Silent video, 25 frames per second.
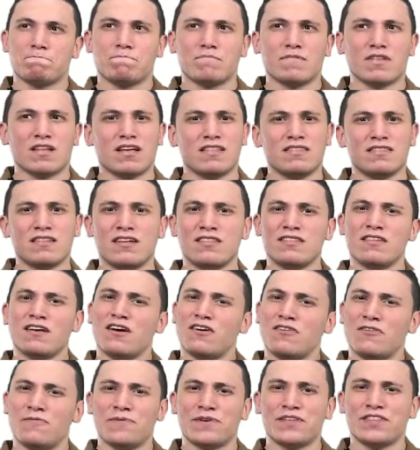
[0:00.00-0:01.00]
a
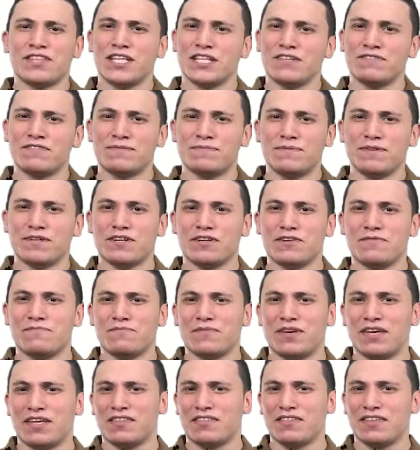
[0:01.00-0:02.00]
non-Arabic native speaker
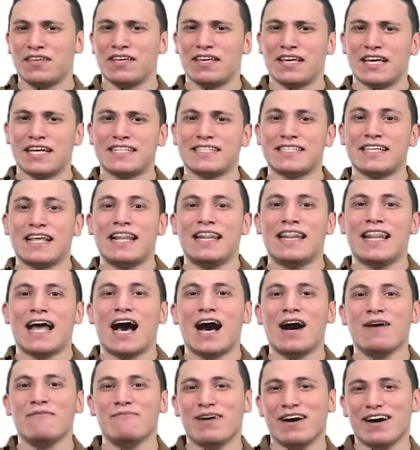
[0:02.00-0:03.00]
may think it's
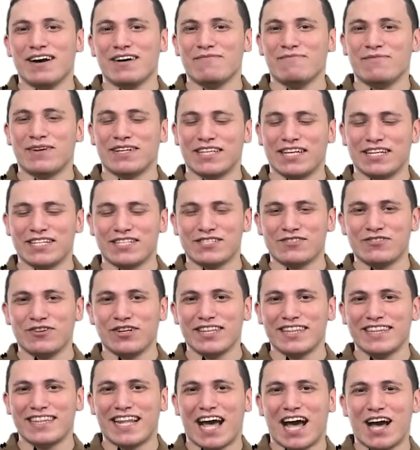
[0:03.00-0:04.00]
lahma, but it's
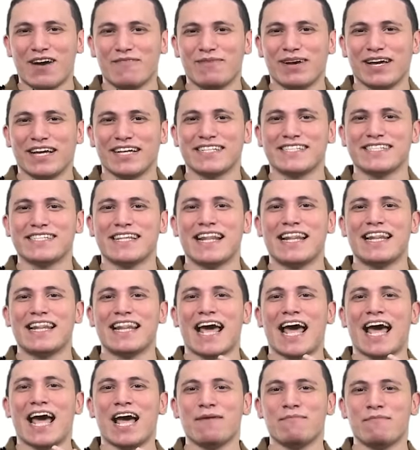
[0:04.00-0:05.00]
not lahma, it's
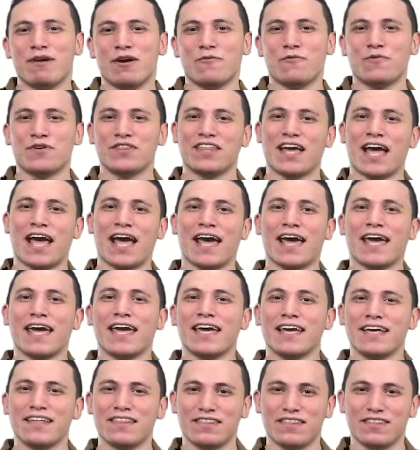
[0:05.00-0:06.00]
lahma with a ha
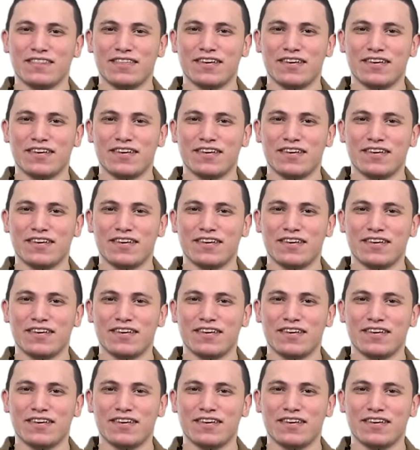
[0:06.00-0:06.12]
in